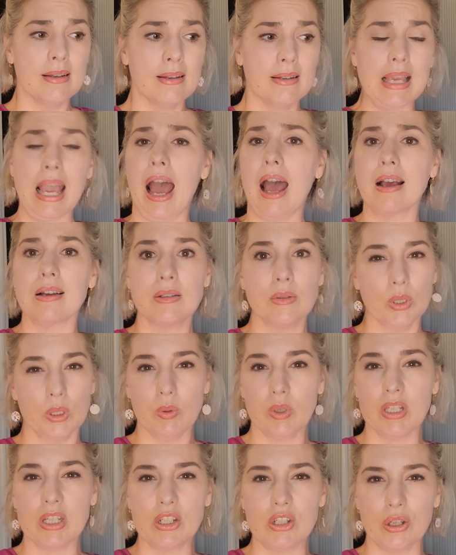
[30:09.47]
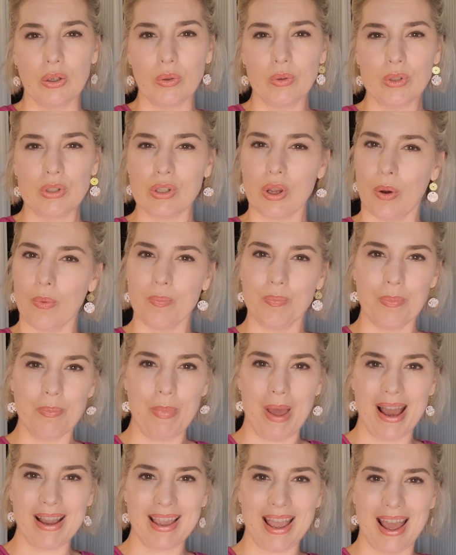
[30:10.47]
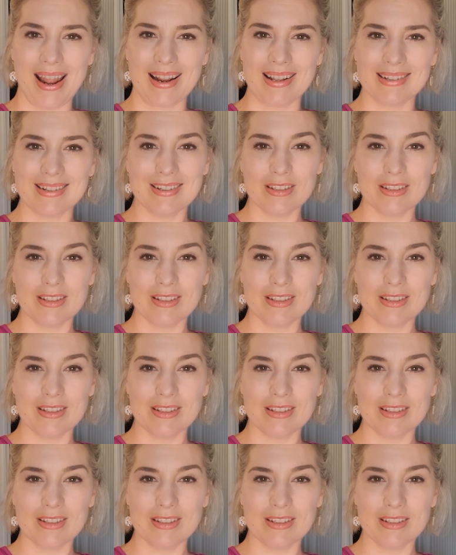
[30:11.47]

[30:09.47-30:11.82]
Yeah, we really do. So back at it.